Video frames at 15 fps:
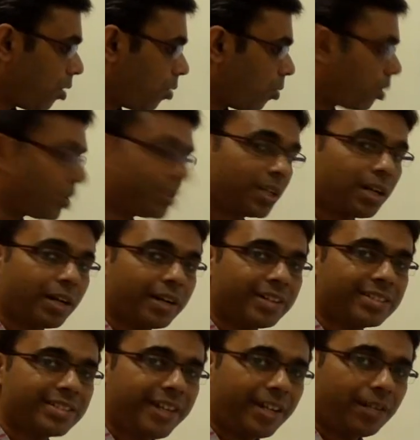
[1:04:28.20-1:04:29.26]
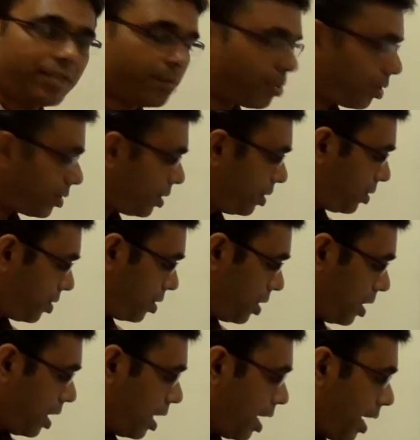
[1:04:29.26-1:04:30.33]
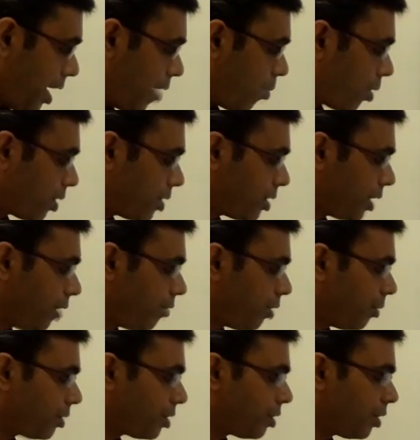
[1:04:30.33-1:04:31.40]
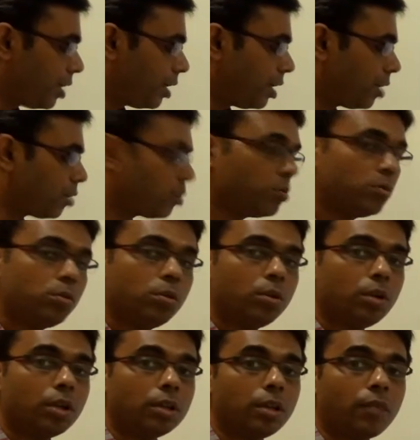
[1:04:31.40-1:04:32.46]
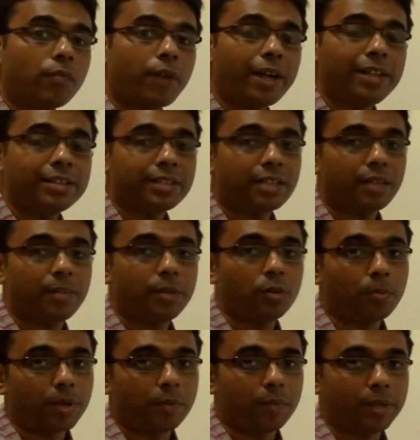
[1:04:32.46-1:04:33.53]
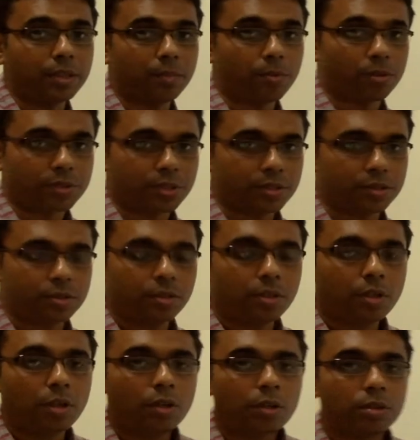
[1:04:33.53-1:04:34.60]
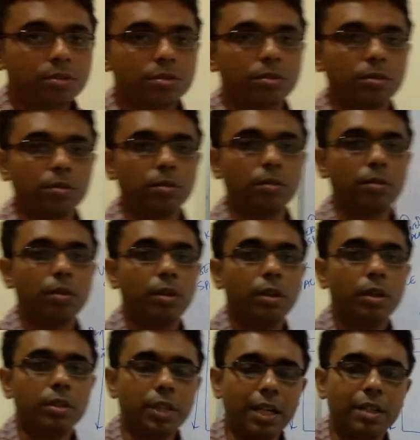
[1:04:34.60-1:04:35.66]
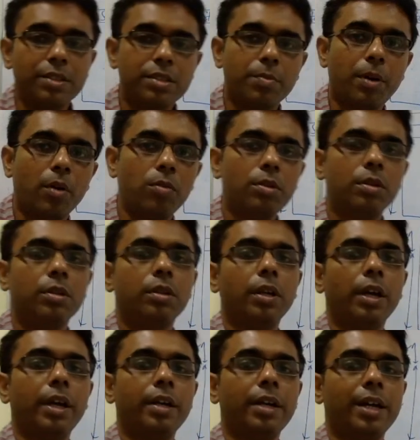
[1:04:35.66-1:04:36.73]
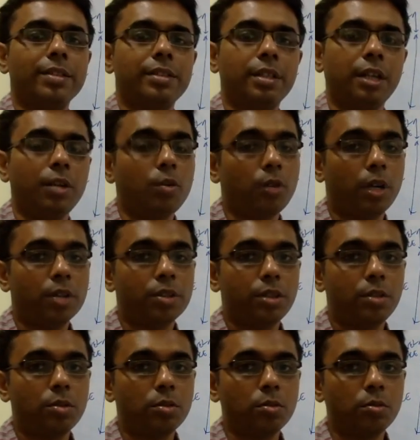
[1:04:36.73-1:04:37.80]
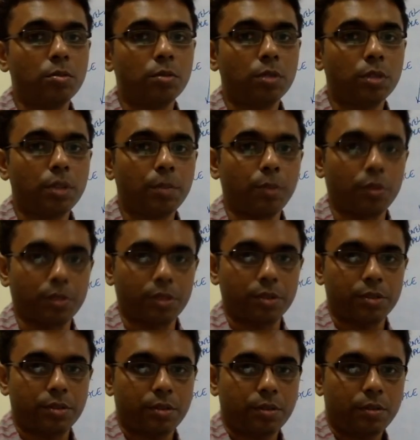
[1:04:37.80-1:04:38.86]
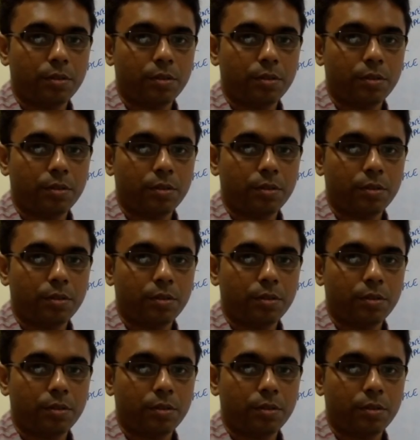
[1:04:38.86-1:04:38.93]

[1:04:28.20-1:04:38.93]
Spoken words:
what is the current state of the process, and what is the information related to the files that have been opened by the process. So that is about it as an introduction to the process.